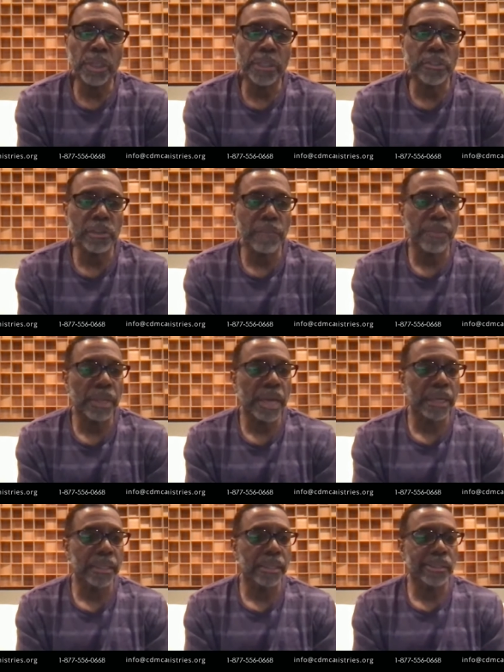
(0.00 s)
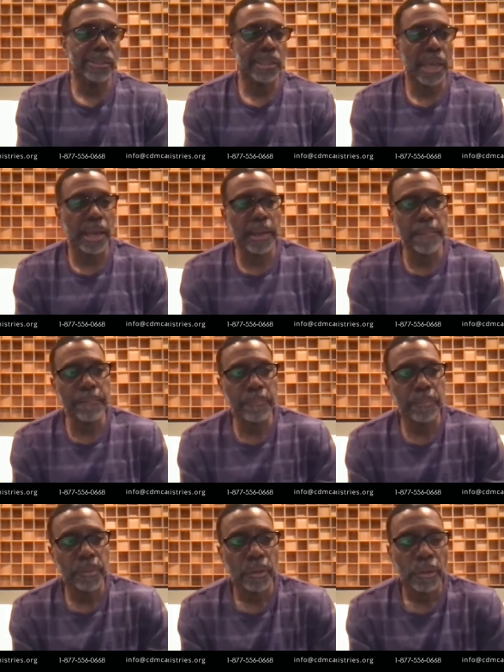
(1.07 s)
get something out of this time
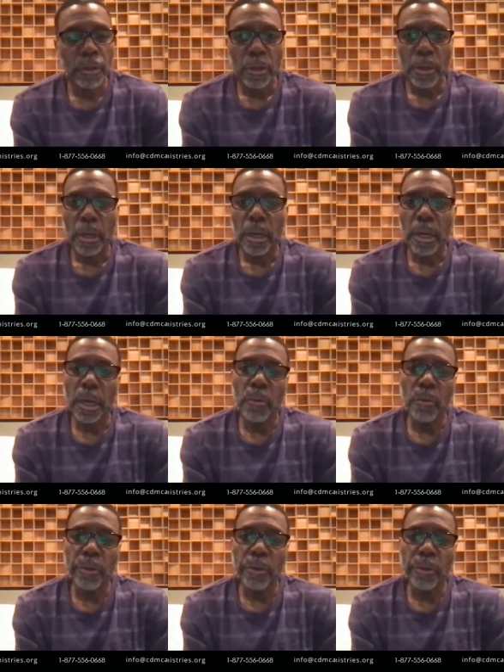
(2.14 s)
uh,